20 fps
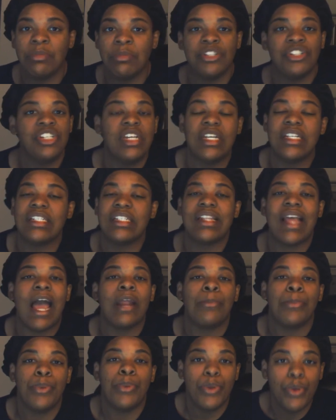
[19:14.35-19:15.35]
But she is
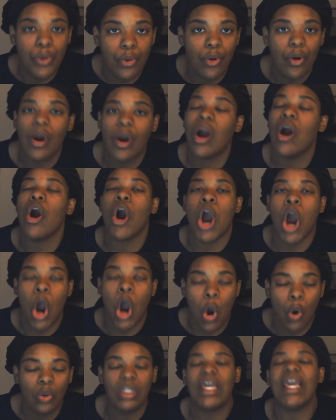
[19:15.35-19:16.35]
not pure or
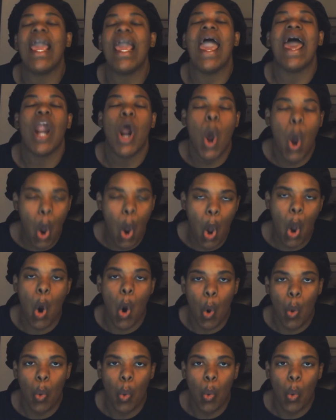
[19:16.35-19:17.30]
holy at all.